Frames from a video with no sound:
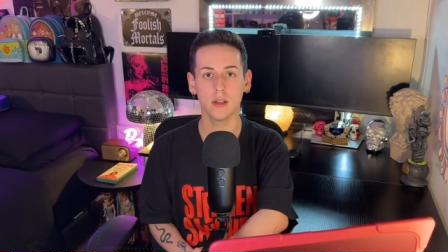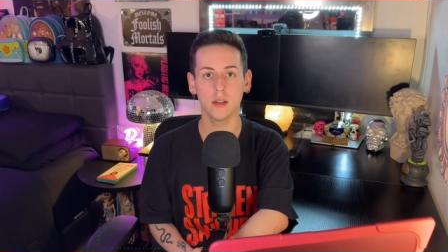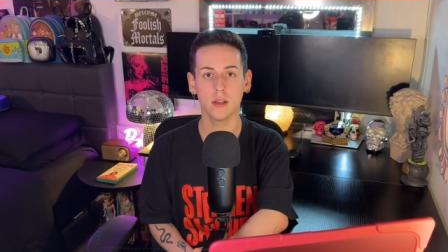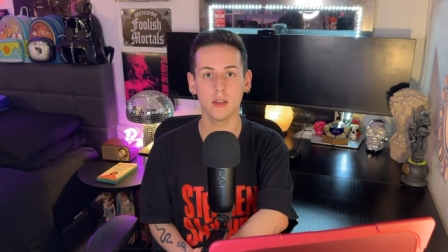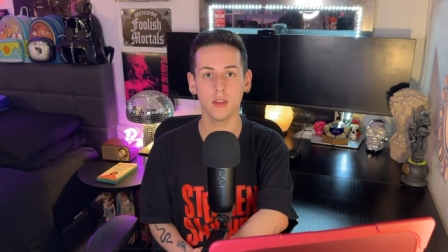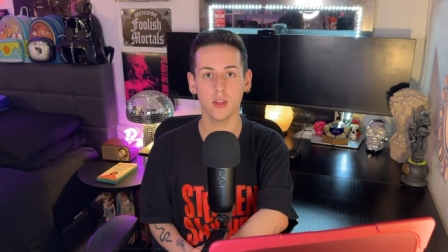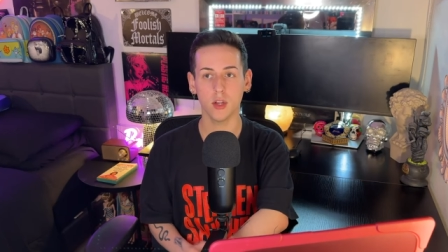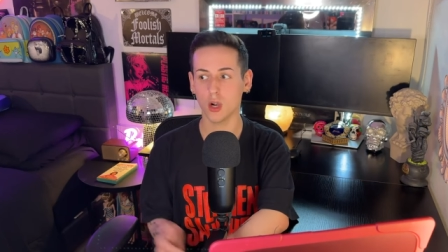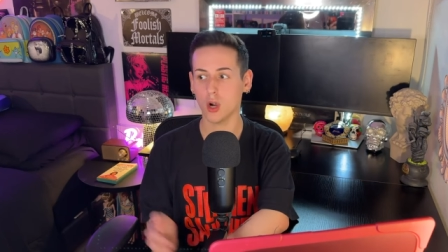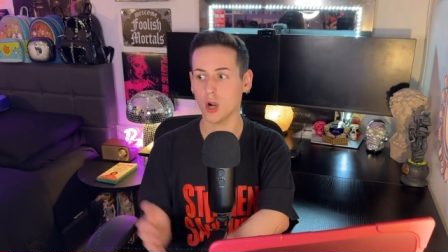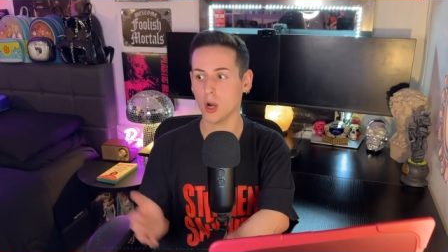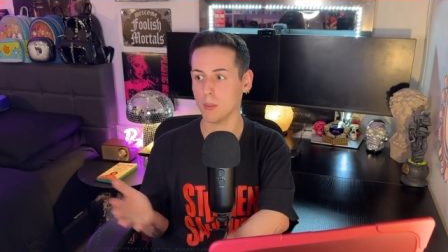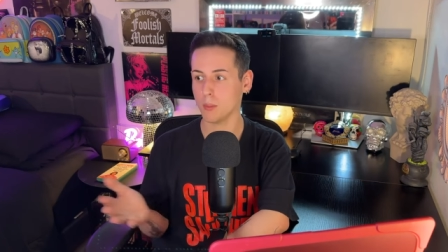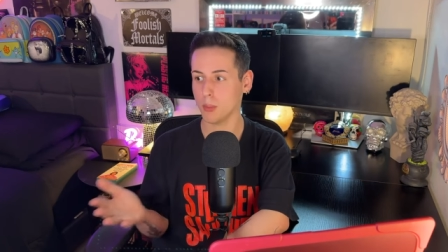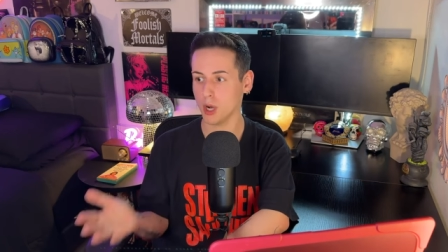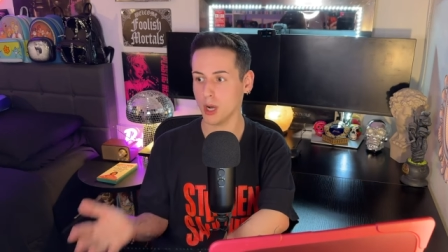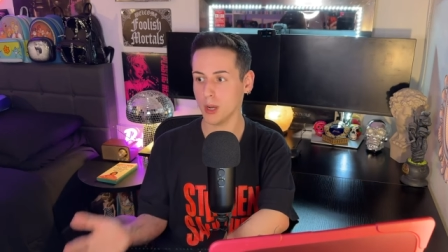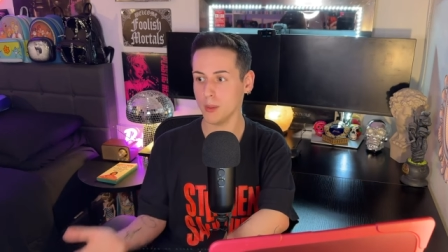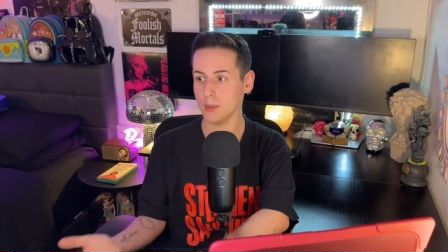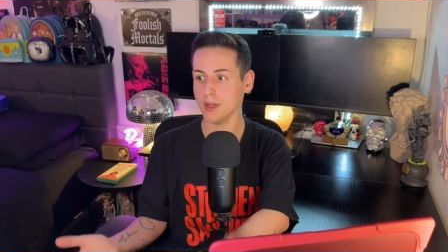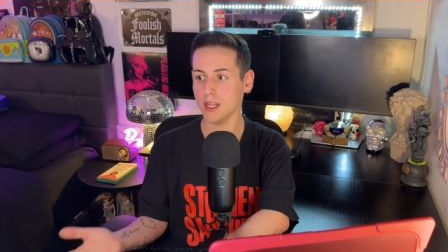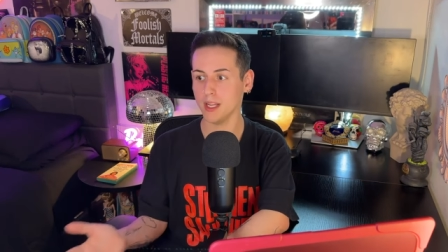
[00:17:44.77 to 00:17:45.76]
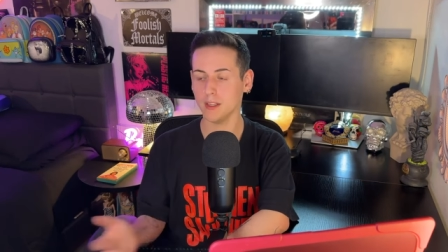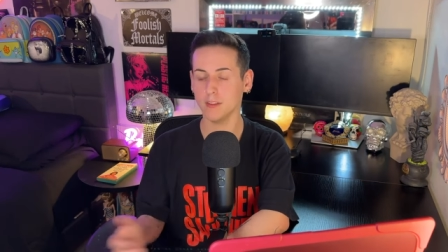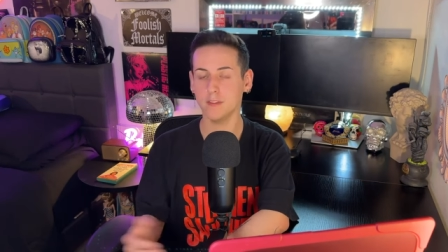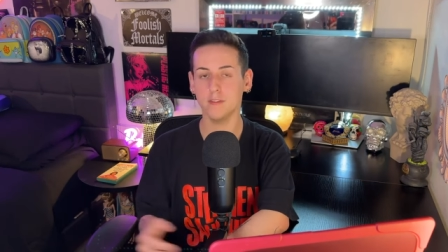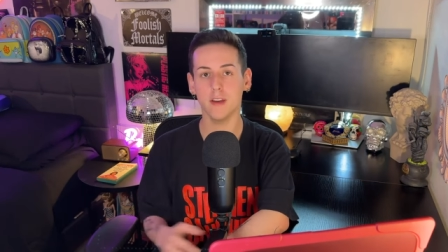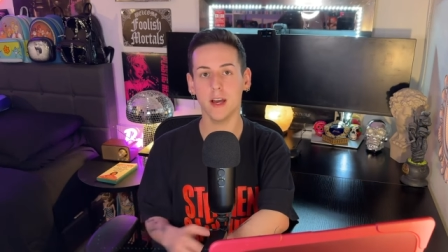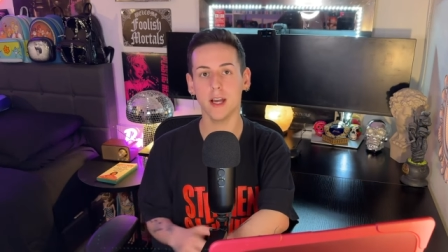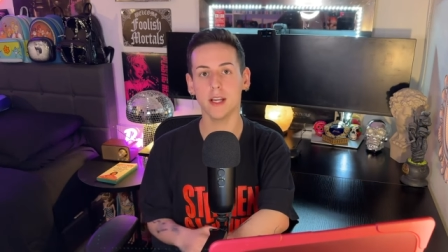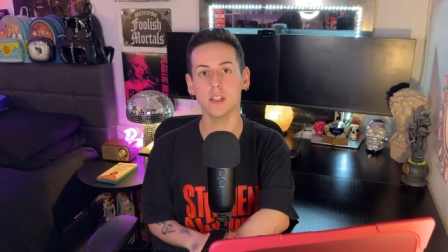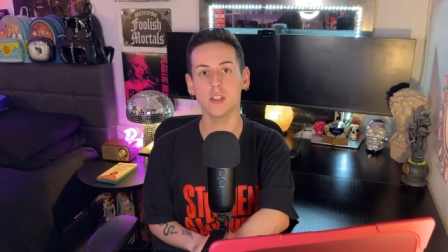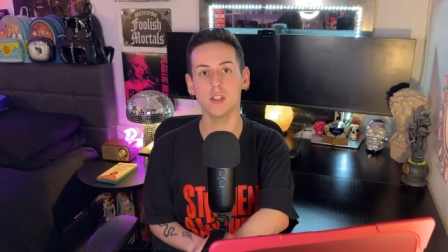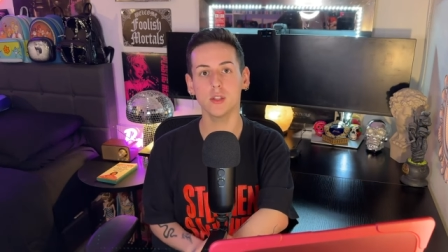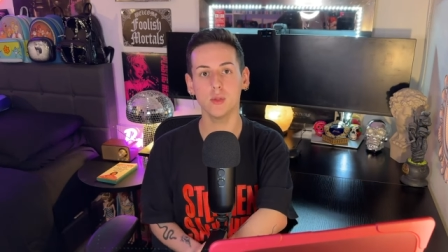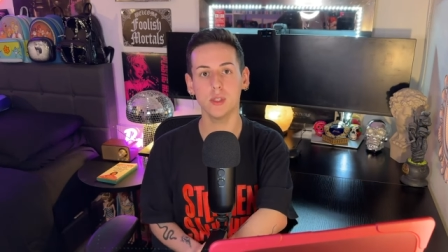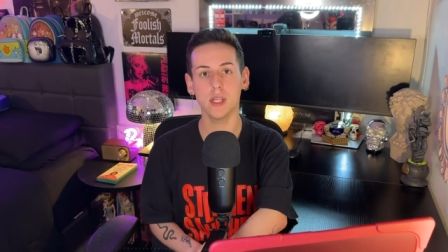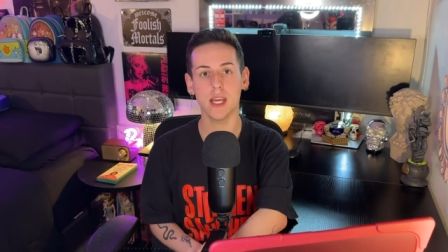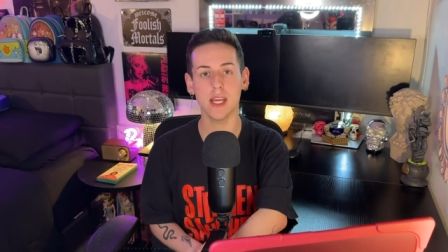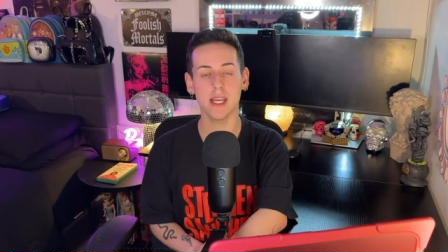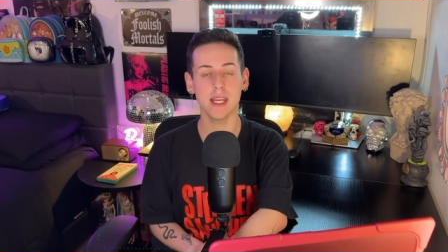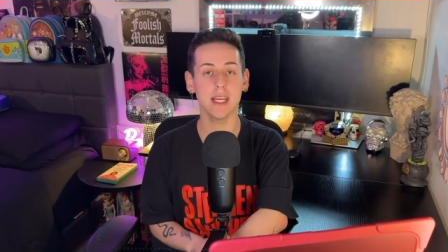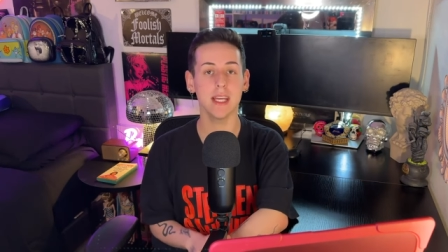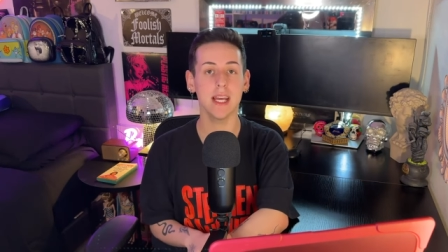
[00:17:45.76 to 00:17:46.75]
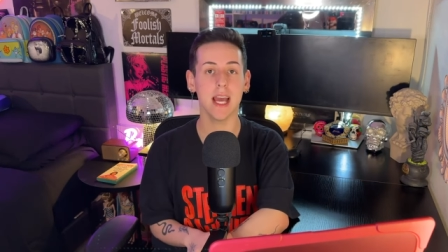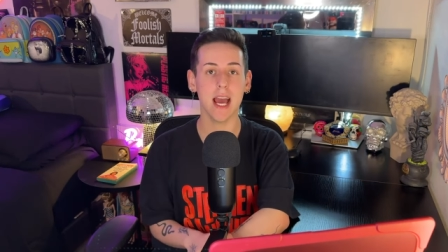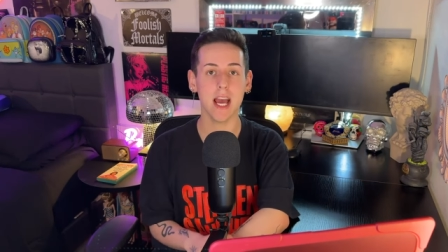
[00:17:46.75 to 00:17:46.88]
there are permanent effects to taking